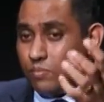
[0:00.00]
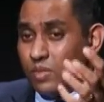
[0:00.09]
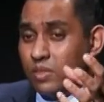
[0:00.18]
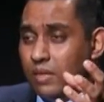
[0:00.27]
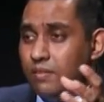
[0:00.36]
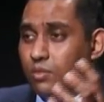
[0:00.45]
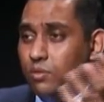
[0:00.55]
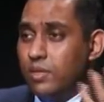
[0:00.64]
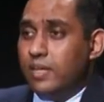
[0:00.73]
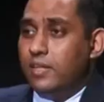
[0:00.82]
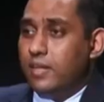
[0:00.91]
they will do a
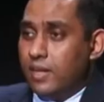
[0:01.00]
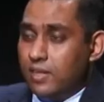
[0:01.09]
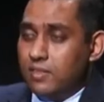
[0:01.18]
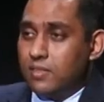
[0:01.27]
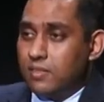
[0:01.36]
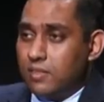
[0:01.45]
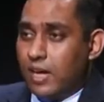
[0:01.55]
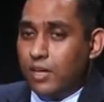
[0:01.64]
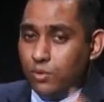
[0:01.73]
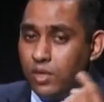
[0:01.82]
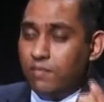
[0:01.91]
credit analysis and
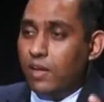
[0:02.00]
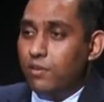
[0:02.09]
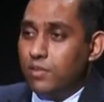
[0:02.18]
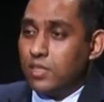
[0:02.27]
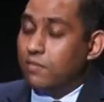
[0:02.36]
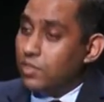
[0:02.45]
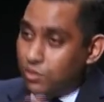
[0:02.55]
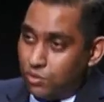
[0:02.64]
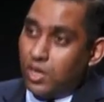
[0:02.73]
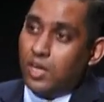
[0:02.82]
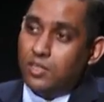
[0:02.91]
do a evaluation, which you
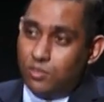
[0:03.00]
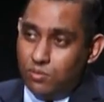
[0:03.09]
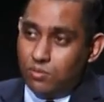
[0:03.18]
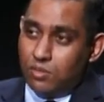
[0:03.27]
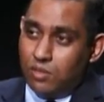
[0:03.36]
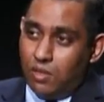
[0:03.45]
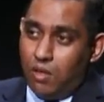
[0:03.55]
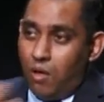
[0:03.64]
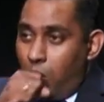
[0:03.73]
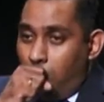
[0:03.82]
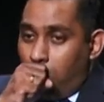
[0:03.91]
can't do.
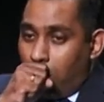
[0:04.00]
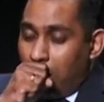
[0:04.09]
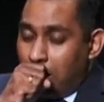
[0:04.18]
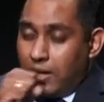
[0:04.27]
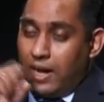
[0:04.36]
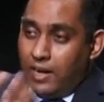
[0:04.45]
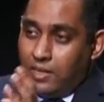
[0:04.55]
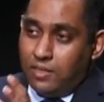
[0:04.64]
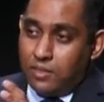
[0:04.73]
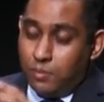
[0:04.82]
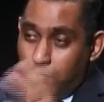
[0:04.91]
And
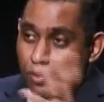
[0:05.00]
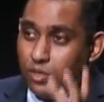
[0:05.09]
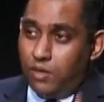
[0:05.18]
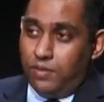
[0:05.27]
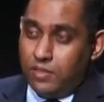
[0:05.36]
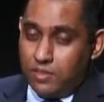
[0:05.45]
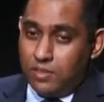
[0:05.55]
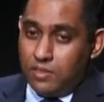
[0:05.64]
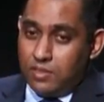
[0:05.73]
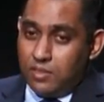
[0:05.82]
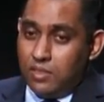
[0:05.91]
the beauty of it
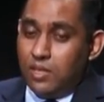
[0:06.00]
is